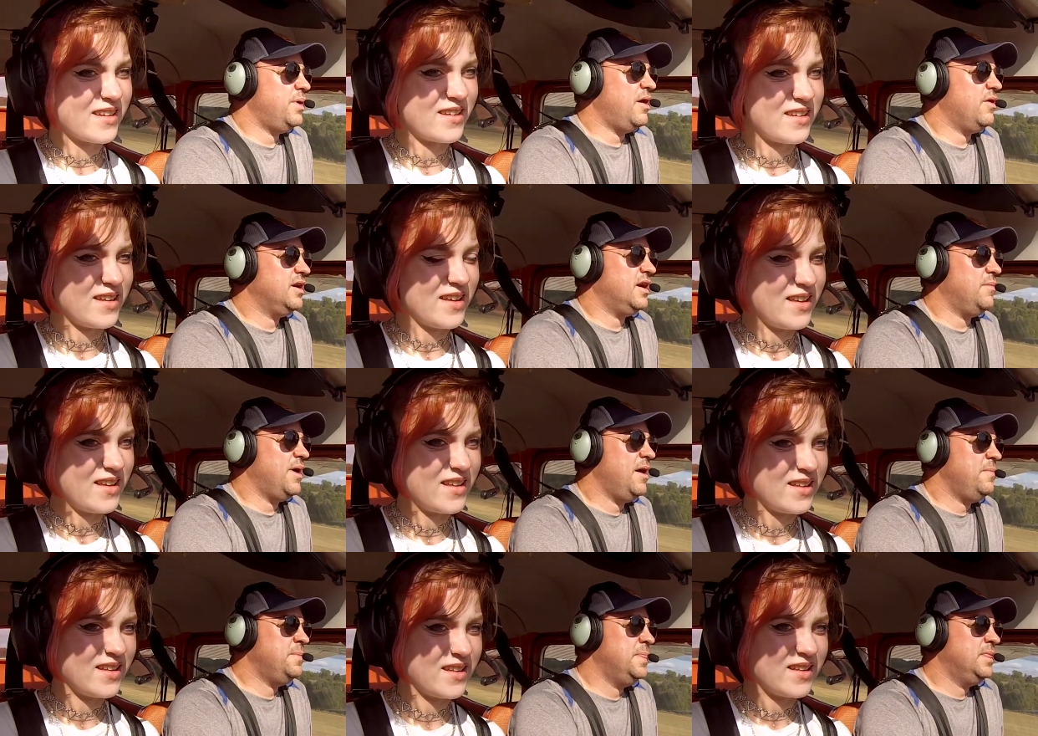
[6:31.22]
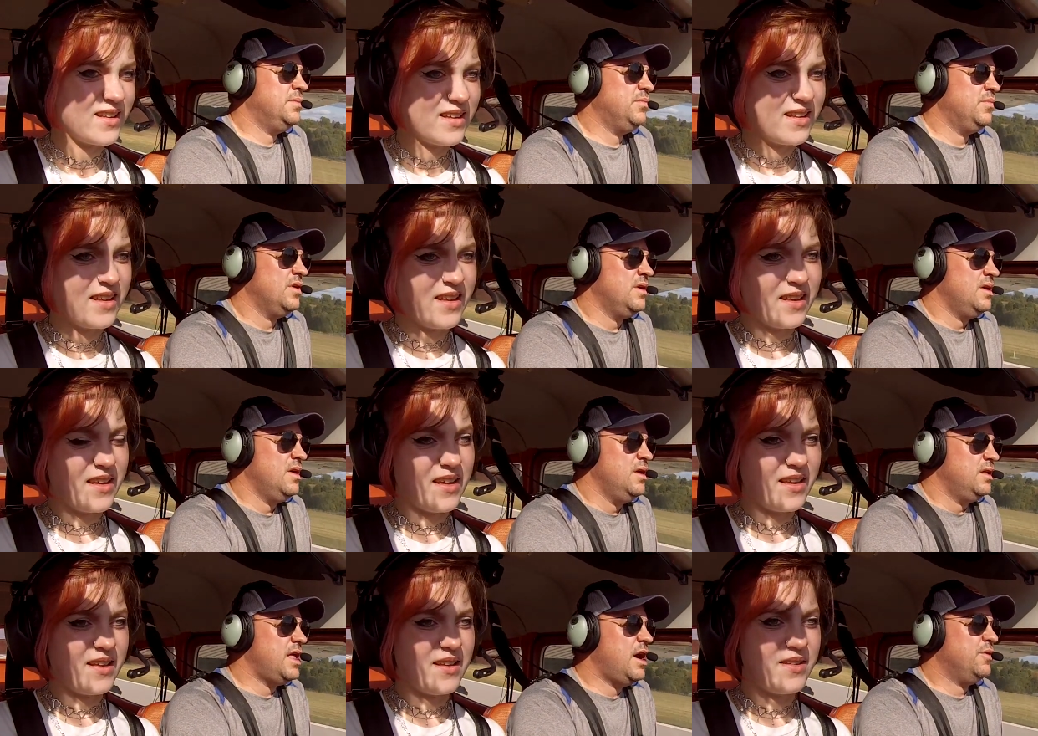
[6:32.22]
Speaker 1: power can come out.
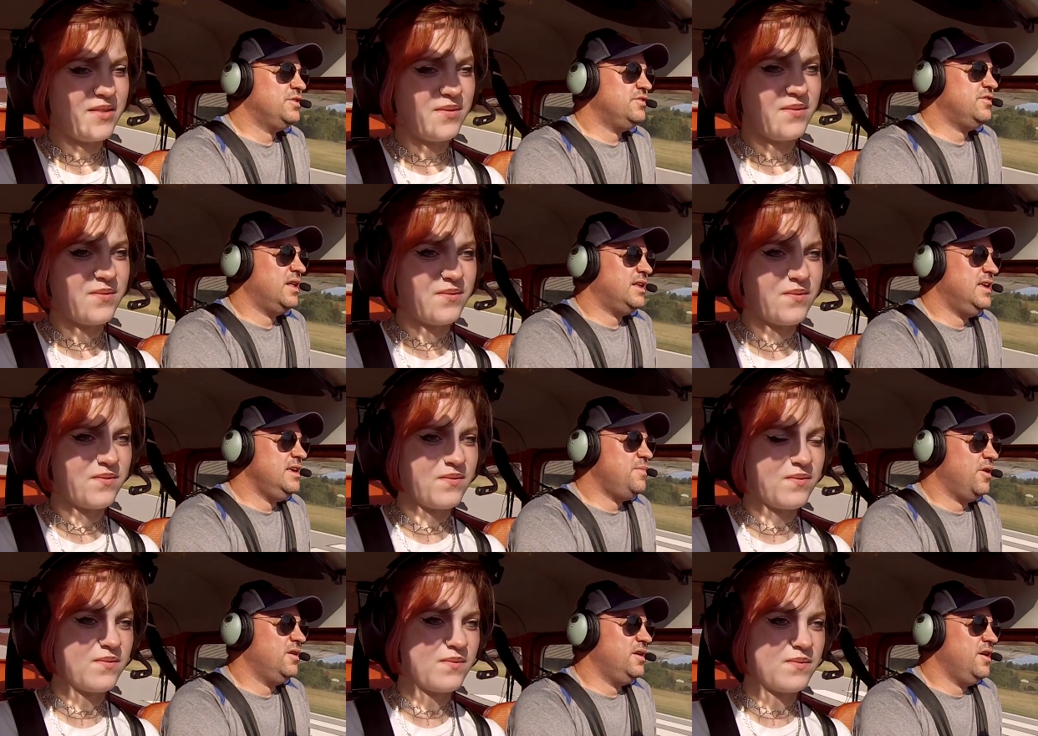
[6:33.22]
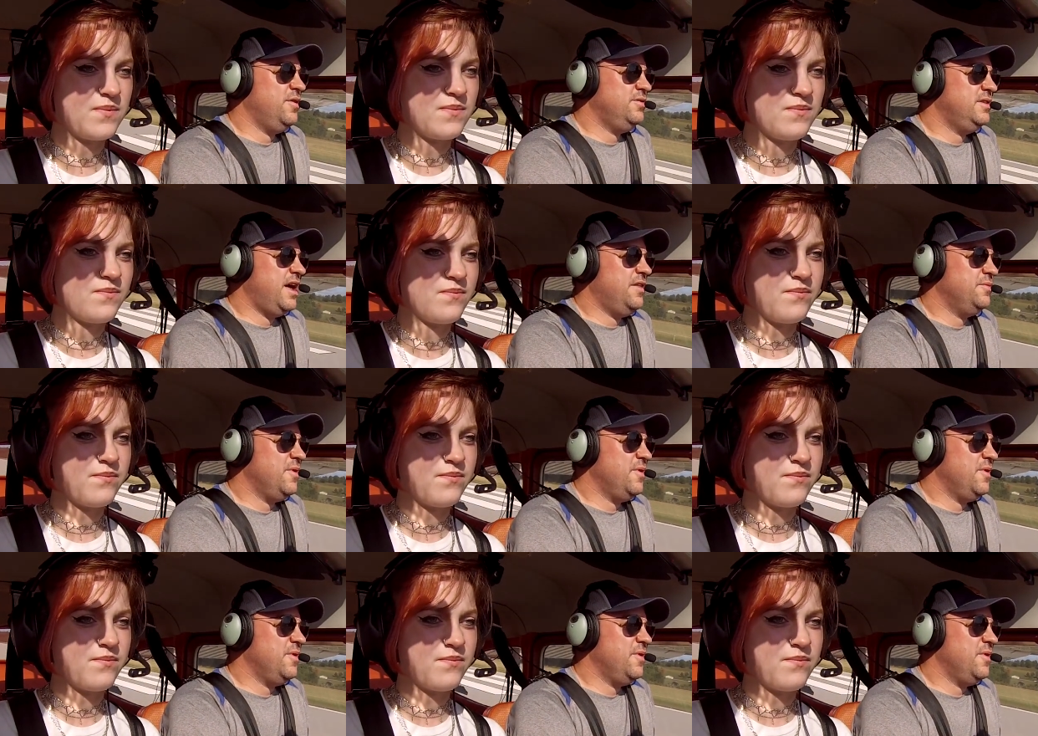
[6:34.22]
Now we're just trying to keep our nose down the